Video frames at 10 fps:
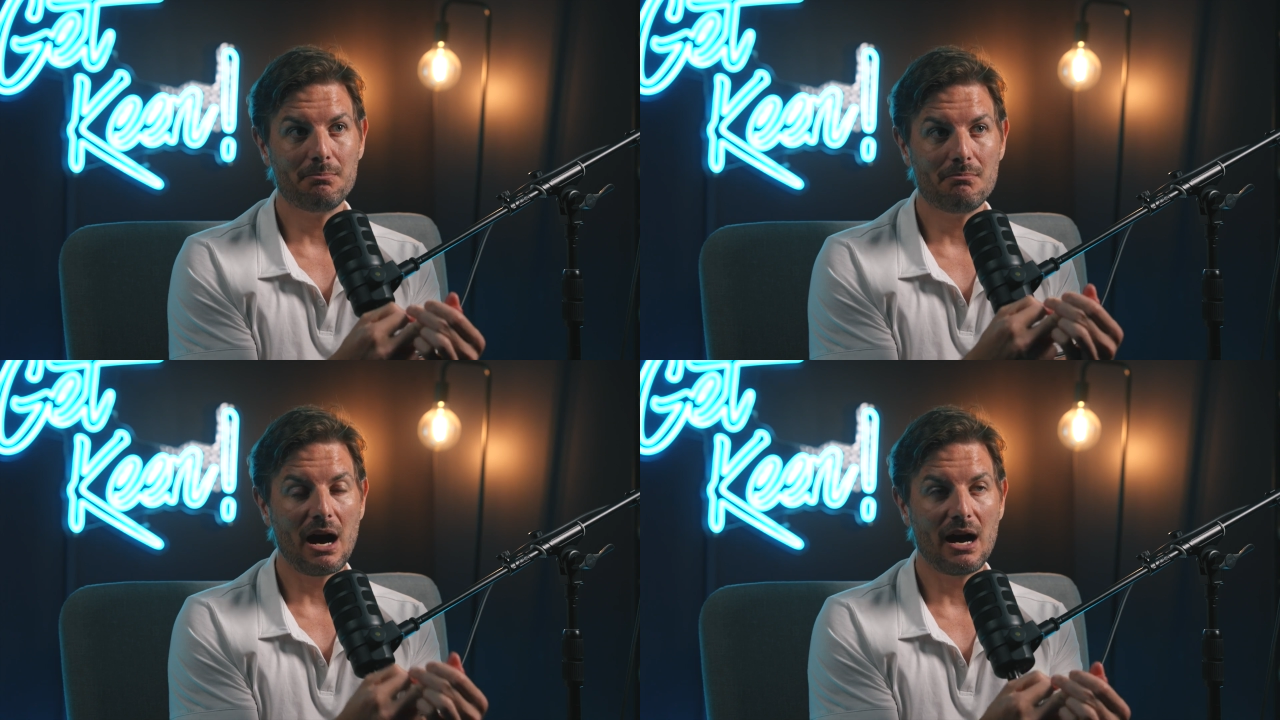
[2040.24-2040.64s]

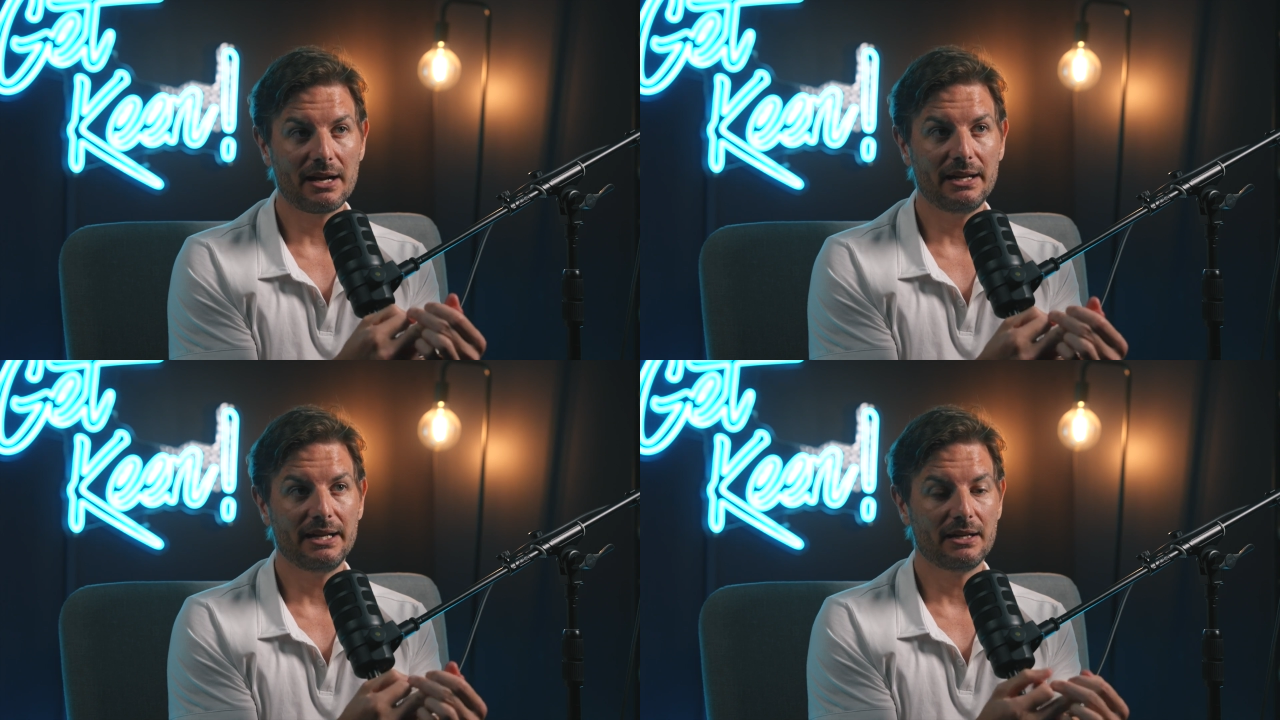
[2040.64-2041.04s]
and
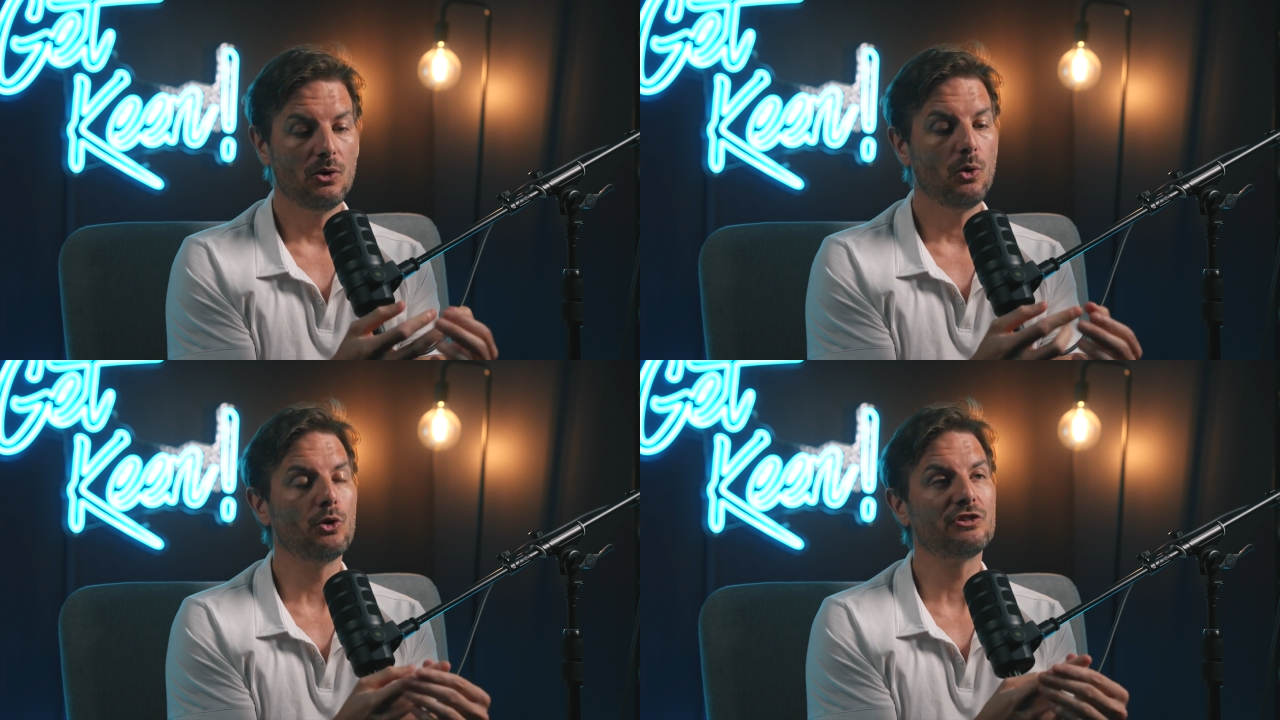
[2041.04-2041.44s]

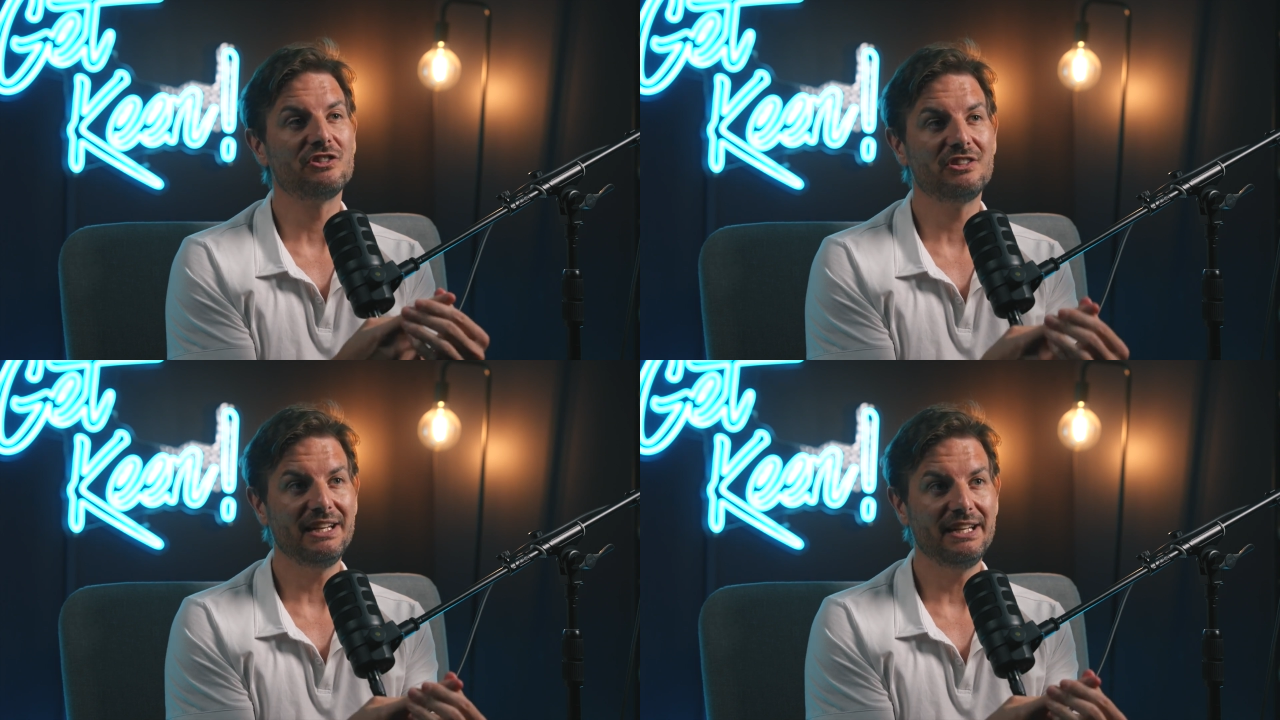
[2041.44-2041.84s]
marketing, or
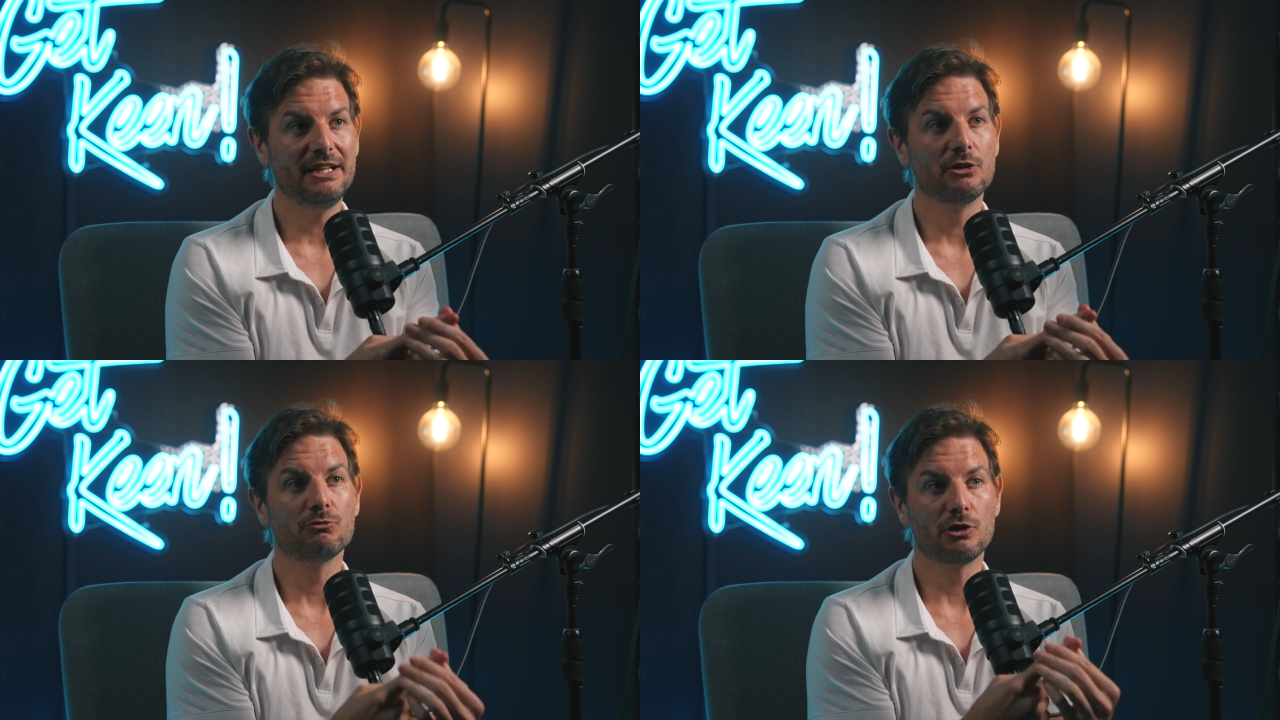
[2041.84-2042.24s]
C,